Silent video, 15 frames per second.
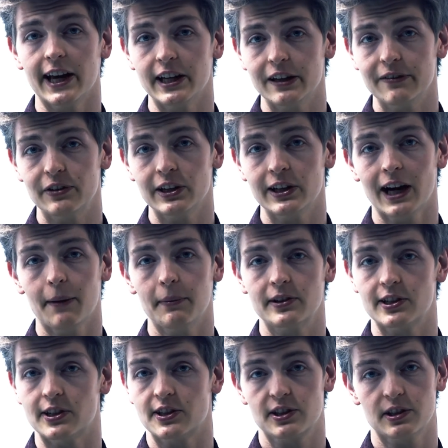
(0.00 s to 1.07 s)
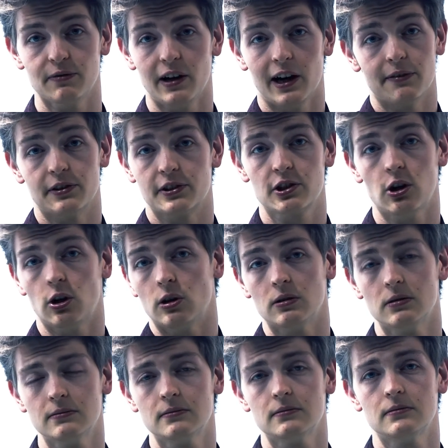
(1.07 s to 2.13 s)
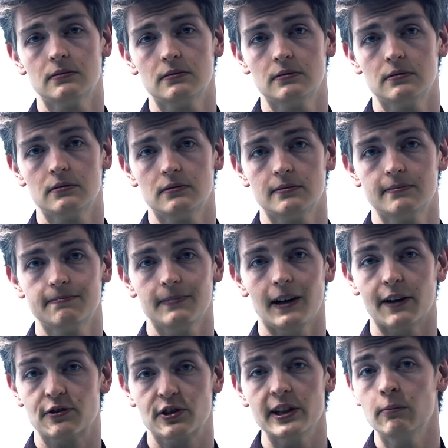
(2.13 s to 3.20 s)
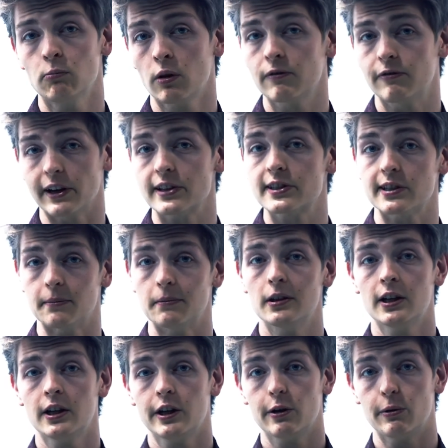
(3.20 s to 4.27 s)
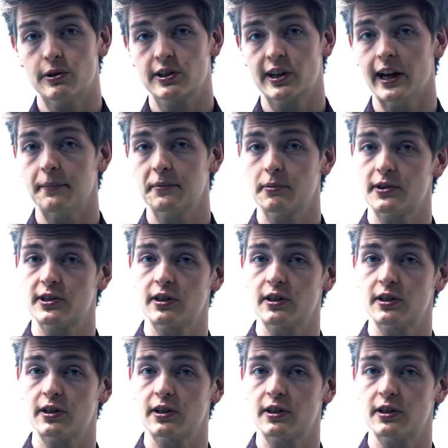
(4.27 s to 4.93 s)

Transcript: any of the inhabitants survived at all. I've seen one victim who escaped with